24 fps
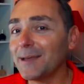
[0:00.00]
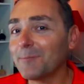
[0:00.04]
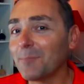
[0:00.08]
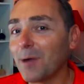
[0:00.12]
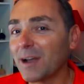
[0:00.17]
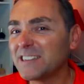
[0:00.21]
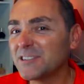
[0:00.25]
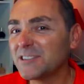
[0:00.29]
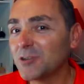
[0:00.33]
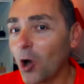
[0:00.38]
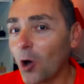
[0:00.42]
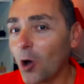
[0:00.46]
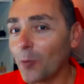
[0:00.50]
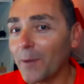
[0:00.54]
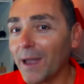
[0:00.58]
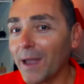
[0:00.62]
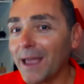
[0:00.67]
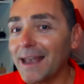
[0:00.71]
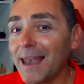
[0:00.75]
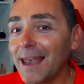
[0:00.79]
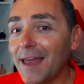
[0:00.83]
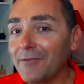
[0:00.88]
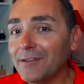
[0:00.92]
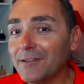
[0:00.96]
my top
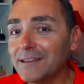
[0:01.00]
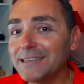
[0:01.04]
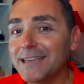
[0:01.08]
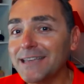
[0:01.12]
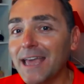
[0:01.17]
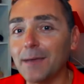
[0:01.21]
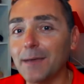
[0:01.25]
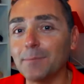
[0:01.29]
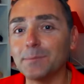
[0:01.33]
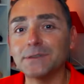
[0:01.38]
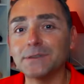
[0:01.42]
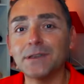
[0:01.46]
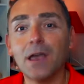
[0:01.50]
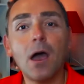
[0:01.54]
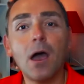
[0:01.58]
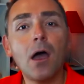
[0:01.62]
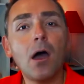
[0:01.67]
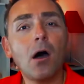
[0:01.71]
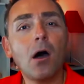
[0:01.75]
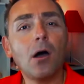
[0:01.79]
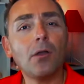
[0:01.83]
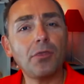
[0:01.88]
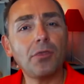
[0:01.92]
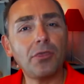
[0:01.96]
11 tips
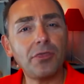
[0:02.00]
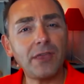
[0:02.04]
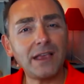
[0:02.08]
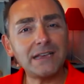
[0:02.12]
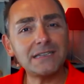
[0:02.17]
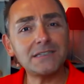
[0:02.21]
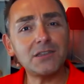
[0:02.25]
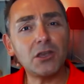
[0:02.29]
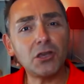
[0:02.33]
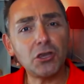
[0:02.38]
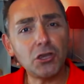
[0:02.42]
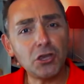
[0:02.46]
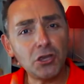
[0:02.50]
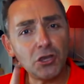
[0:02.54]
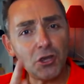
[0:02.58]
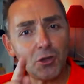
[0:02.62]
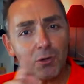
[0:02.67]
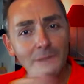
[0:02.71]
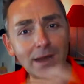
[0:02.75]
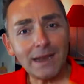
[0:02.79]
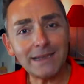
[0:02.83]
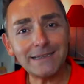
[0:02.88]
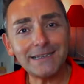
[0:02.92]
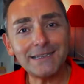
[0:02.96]
on things that
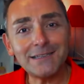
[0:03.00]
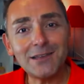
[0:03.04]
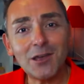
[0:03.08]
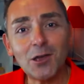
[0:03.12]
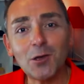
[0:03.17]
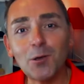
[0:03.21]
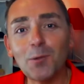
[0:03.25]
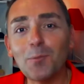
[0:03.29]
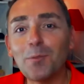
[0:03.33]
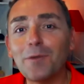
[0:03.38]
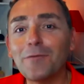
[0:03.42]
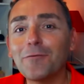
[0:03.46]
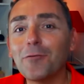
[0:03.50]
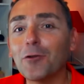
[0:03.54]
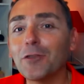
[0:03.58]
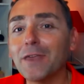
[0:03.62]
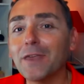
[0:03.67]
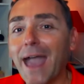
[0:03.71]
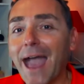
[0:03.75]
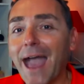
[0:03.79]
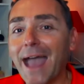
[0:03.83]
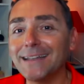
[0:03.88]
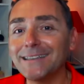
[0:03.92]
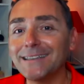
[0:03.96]
you need to do before
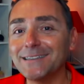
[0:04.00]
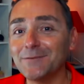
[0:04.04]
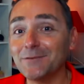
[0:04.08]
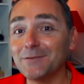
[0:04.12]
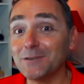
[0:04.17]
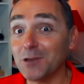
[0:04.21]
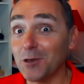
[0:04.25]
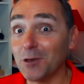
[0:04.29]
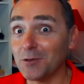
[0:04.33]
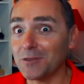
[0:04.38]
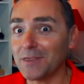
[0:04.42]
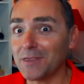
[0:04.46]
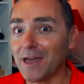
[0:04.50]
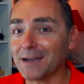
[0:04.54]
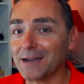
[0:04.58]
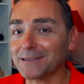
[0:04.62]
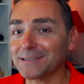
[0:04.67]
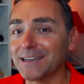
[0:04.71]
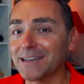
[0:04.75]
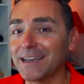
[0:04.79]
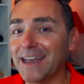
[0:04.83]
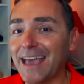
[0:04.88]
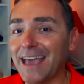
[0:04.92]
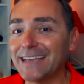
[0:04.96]
the end of
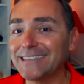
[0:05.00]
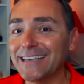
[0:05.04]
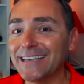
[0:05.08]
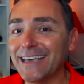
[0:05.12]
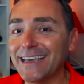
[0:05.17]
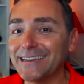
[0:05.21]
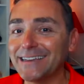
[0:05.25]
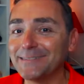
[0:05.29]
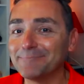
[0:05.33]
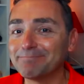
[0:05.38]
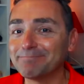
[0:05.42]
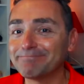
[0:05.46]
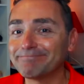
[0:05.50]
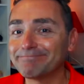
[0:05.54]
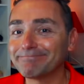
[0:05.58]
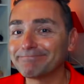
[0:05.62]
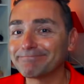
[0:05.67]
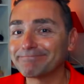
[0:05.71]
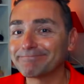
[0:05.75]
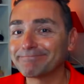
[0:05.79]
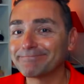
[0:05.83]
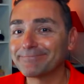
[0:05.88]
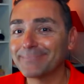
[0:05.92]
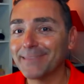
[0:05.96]
2018.
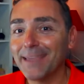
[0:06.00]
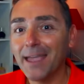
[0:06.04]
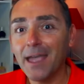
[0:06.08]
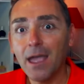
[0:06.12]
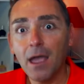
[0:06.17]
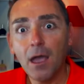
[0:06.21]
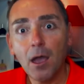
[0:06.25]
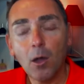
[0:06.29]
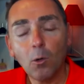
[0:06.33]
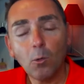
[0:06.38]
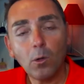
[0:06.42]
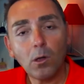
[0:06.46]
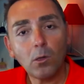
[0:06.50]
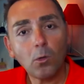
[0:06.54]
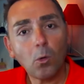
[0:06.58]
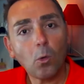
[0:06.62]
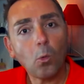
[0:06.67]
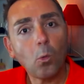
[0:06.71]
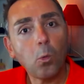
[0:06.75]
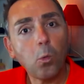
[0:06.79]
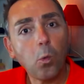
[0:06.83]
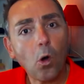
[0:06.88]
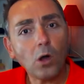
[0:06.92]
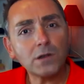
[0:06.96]
Well,
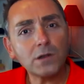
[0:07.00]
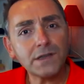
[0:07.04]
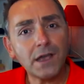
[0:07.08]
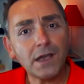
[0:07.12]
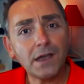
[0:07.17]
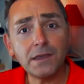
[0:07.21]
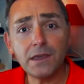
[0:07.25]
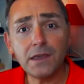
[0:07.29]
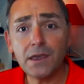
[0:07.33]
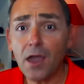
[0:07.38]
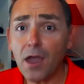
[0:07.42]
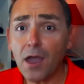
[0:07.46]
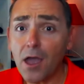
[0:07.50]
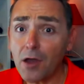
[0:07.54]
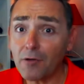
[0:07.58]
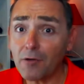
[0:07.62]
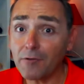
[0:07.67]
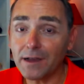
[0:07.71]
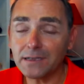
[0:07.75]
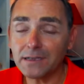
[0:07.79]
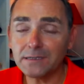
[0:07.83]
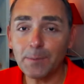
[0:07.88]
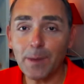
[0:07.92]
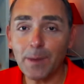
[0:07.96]
what a
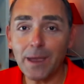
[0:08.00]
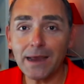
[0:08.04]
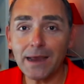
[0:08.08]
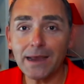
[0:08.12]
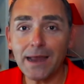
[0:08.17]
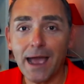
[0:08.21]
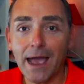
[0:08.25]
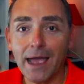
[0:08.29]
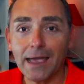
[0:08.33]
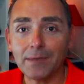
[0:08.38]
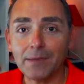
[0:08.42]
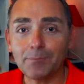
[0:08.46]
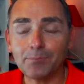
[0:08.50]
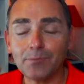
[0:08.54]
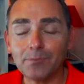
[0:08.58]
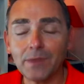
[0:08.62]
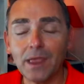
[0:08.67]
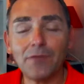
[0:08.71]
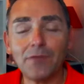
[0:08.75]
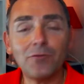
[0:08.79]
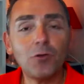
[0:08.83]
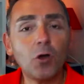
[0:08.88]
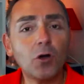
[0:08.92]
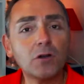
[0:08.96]
year it's been, eh?
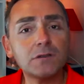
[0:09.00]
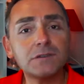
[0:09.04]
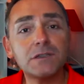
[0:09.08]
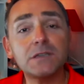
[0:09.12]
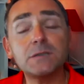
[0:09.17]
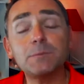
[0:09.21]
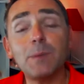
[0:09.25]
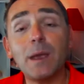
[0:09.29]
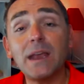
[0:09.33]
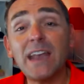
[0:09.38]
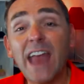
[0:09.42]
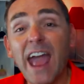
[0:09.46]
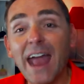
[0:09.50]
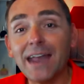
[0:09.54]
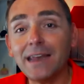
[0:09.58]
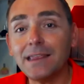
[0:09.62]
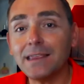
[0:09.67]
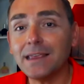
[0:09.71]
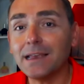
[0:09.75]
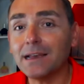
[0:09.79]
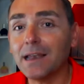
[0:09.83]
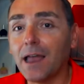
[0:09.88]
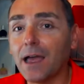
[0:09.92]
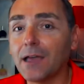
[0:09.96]
If yours has been
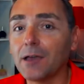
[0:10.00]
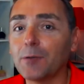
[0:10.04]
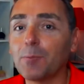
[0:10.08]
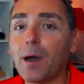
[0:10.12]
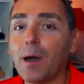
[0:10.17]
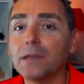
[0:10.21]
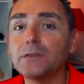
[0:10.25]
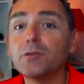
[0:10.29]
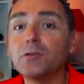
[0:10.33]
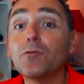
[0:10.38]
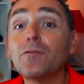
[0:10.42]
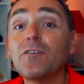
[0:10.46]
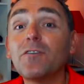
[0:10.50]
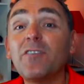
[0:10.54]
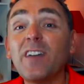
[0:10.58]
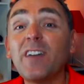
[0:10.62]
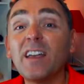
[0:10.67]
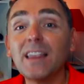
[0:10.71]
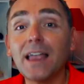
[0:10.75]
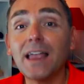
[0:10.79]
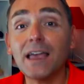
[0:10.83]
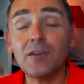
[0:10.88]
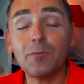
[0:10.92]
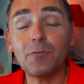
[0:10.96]
anything like mine, you'll
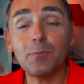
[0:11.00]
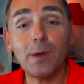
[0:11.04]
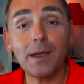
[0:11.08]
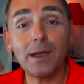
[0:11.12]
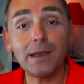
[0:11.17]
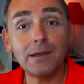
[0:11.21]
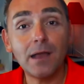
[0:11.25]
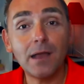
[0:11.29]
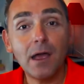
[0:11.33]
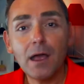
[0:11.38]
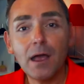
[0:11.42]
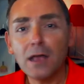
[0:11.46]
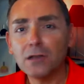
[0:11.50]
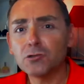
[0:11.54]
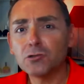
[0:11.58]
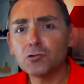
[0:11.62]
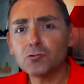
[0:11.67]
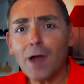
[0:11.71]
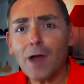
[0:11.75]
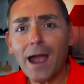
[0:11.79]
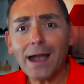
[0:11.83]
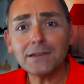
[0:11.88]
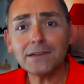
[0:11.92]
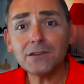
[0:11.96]
feel like you've been
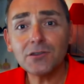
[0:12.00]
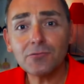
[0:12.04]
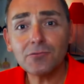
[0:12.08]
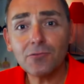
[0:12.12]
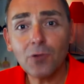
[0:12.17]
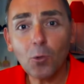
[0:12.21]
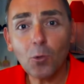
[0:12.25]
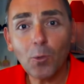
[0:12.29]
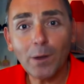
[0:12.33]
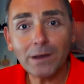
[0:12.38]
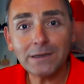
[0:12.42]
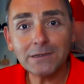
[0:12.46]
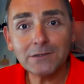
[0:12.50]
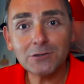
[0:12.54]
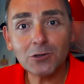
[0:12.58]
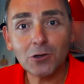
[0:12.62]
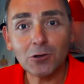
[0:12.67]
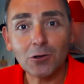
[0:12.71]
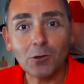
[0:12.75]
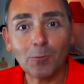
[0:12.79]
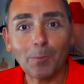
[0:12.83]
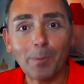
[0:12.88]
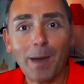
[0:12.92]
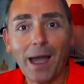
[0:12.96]
dragged through a wind
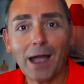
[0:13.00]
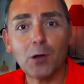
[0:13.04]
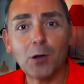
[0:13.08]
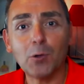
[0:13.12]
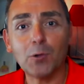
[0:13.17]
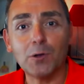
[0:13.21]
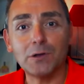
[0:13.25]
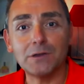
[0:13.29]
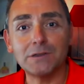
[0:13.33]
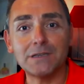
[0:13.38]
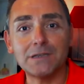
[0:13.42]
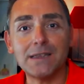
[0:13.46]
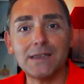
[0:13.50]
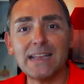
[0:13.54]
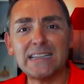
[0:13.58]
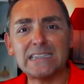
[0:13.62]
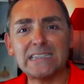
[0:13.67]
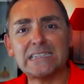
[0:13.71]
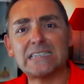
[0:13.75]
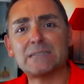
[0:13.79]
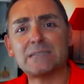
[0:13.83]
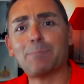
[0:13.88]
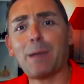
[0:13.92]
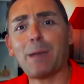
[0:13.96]
tunnel backwards and then
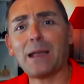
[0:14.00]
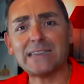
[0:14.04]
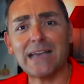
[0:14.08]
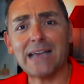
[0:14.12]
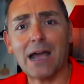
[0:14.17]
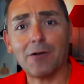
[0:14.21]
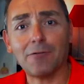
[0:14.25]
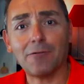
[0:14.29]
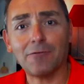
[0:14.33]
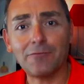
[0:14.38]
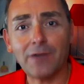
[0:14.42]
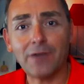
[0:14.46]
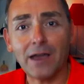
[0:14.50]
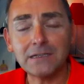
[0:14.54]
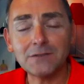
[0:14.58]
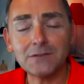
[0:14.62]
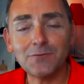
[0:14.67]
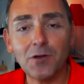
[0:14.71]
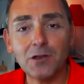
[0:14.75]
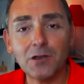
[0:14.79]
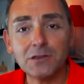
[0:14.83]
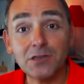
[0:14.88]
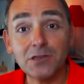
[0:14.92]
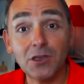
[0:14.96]
spat out face
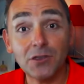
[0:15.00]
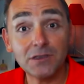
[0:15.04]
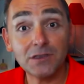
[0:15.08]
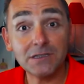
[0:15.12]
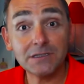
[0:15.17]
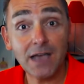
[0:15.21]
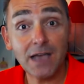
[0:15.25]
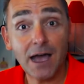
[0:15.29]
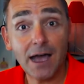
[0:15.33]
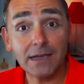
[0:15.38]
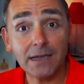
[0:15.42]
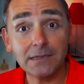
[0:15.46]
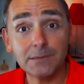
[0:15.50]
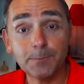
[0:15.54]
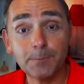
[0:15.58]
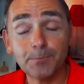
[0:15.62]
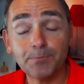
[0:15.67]
first the other side.